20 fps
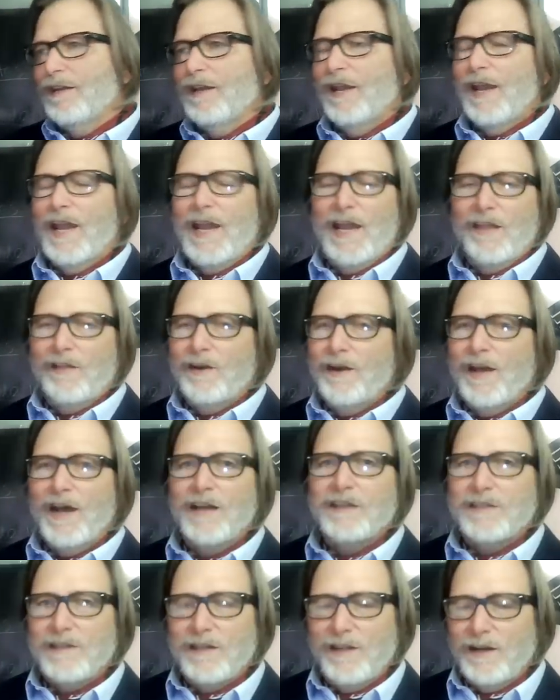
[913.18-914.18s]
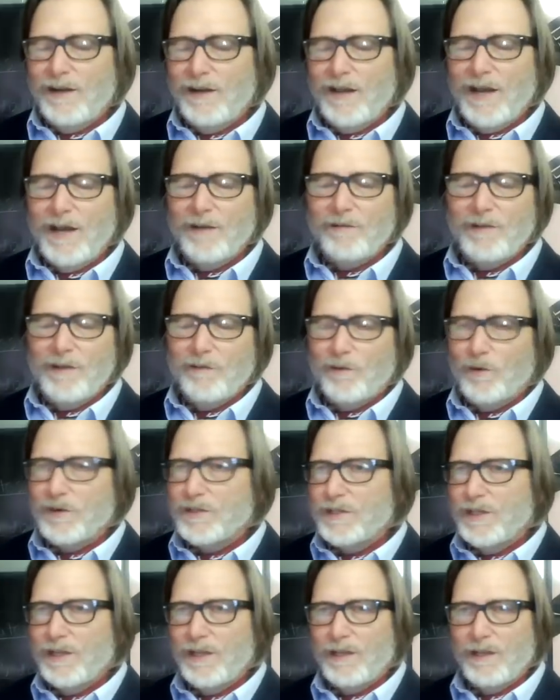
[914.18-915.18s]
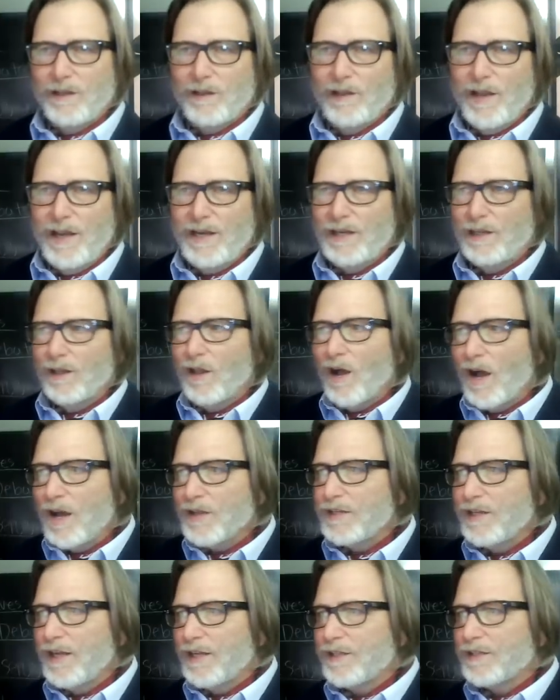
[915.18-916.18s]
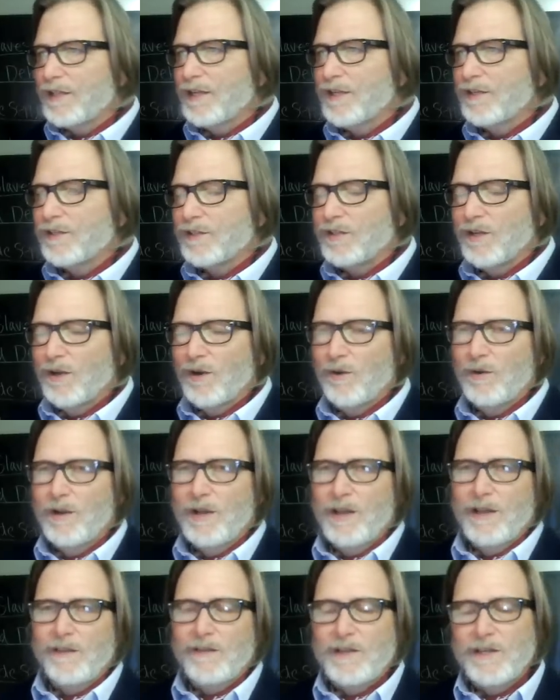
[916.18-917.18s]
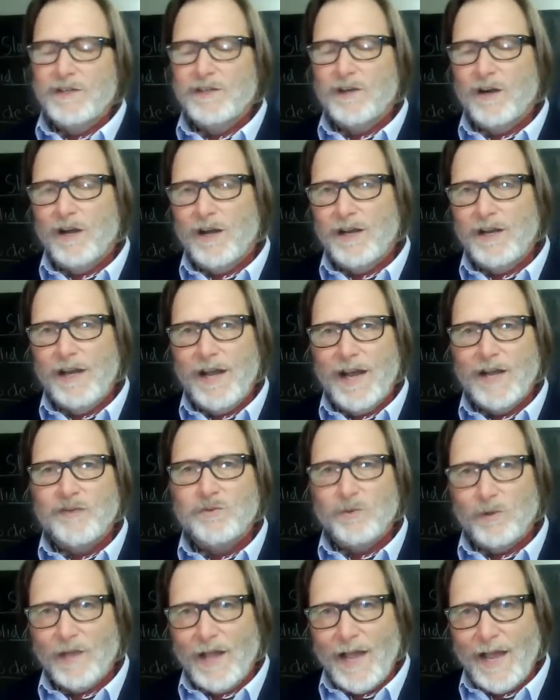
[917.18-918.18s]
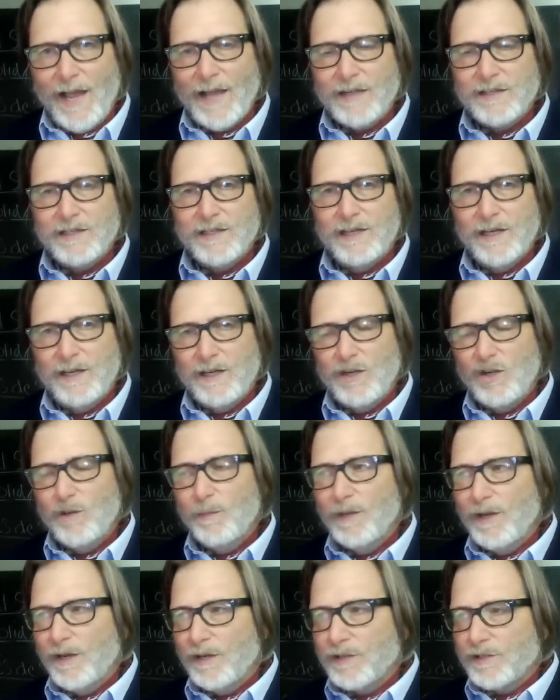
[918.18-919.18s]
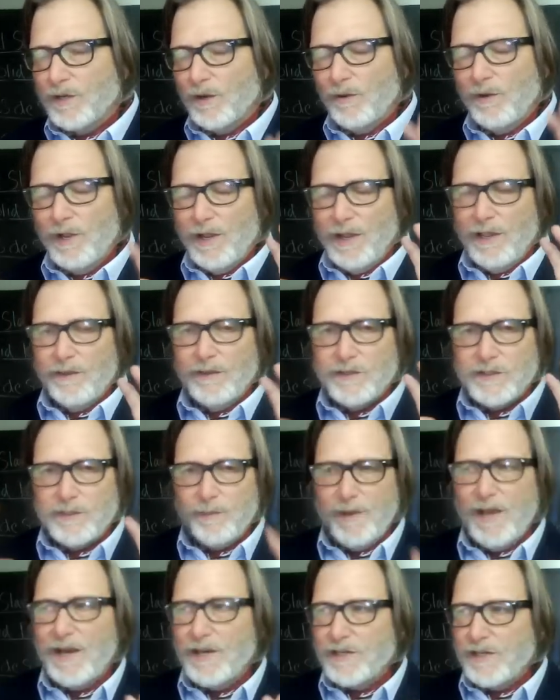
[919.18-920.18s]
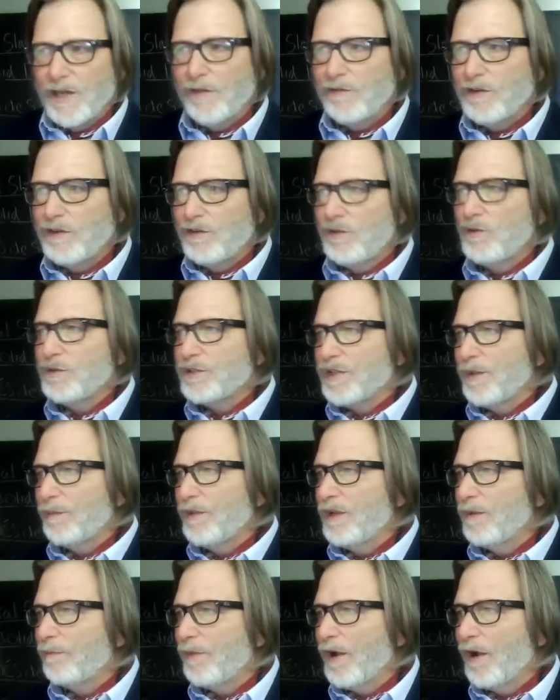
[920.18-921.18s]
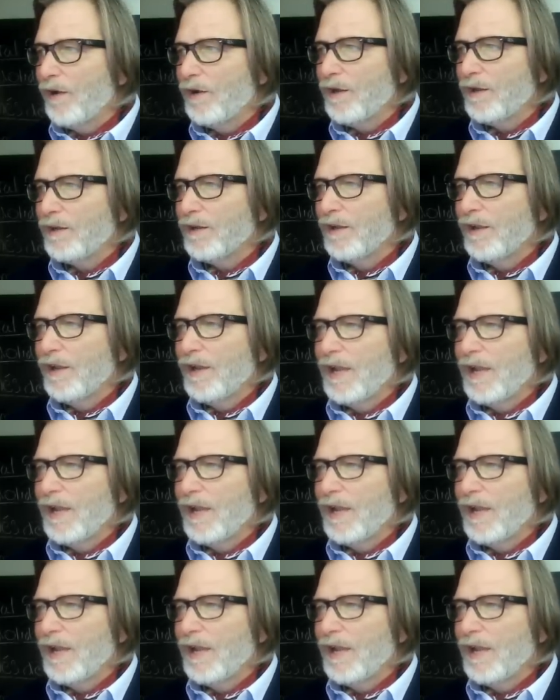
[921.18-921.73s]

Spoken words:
And they're not enforcing any laws against this, so these are unnatural acts and inhuman, and so the Spanish have to do something about it.